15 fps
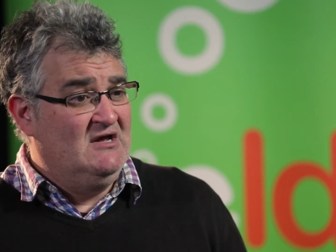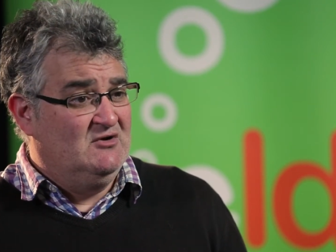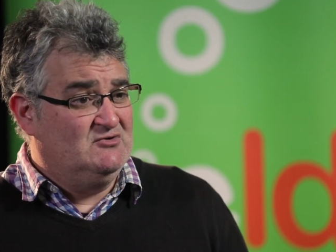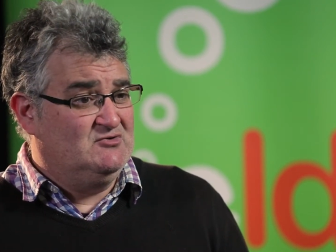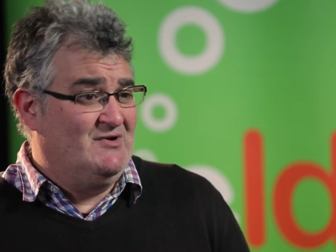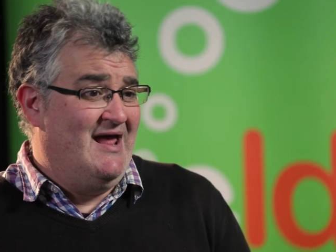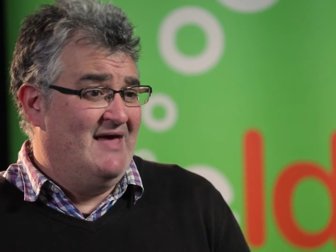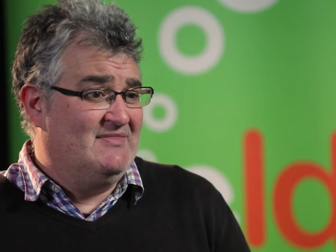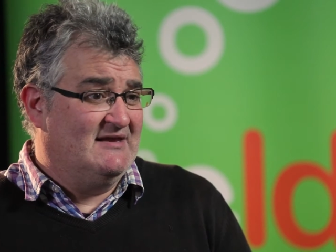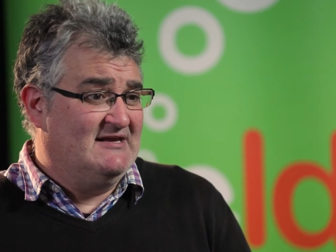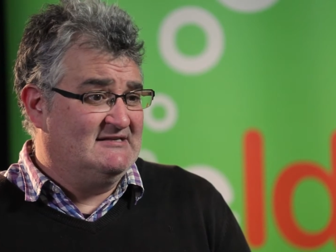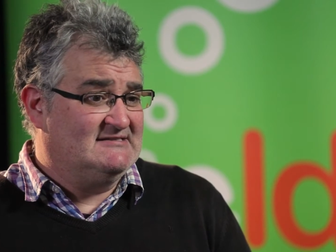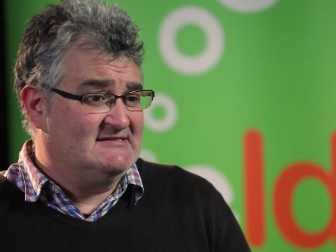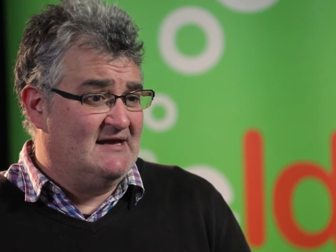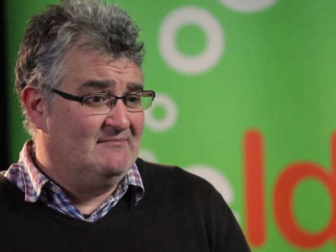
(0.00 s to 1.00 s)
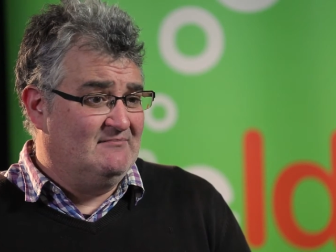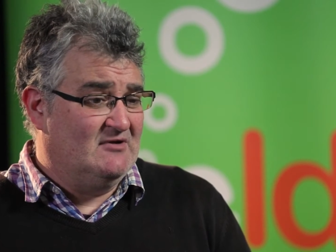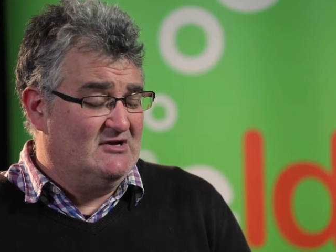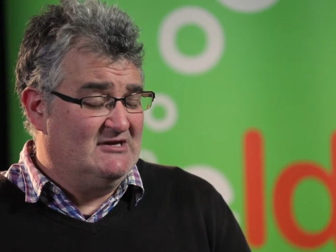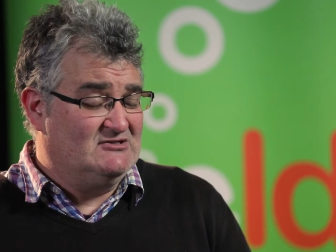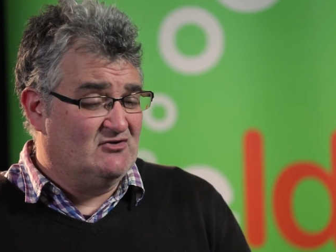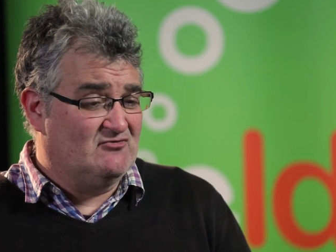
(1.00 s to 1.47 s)
which we had the kids
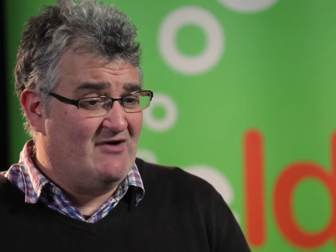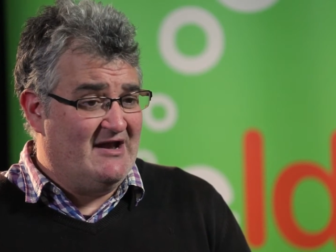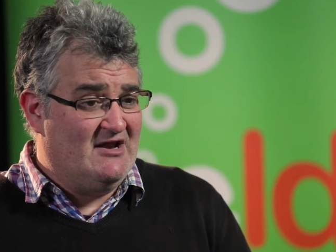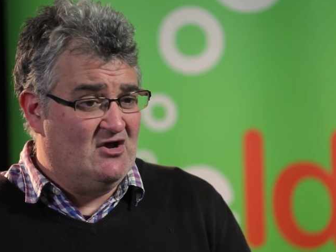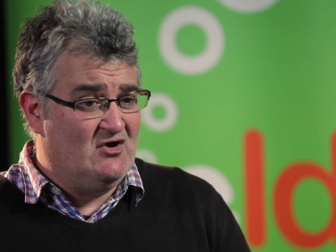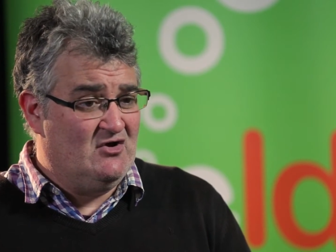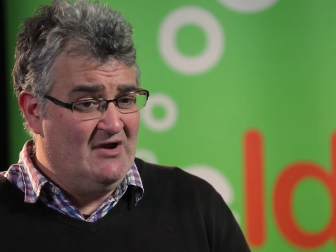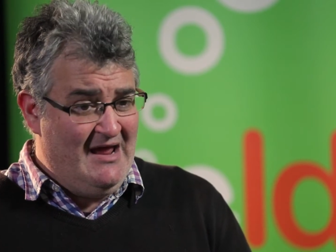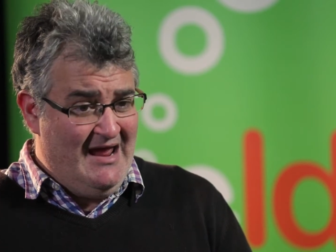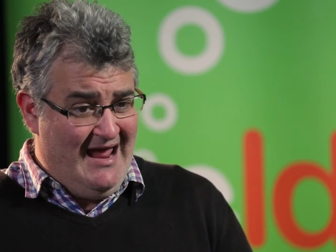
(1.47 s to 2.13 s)
on radio.